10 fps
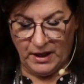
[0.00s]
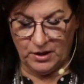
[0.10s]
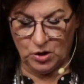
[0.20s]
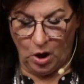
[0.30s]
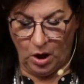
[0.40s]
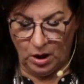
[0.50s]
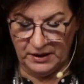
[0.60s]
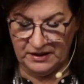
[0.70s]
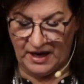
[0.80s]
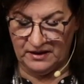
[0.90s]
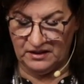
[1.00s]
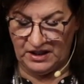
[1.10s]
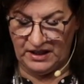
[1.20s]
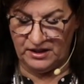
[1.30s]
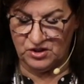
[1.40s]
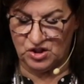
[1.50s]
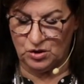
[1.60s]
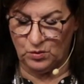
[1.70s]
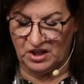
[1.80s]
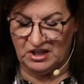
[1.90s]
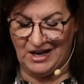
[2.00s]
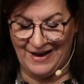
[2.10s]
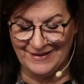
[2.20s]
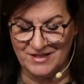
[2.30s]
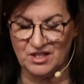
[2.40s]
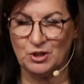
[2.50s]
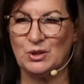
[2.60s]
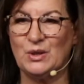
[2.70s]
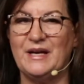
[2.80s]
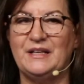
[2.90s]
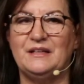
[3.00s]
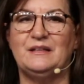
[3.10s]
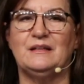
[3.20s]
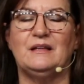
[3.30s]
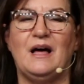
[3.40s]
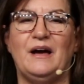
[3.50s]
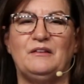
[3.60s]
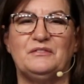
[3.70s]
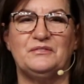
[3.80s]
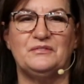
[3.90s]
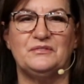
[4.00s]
A calling that leads to a consecrated life.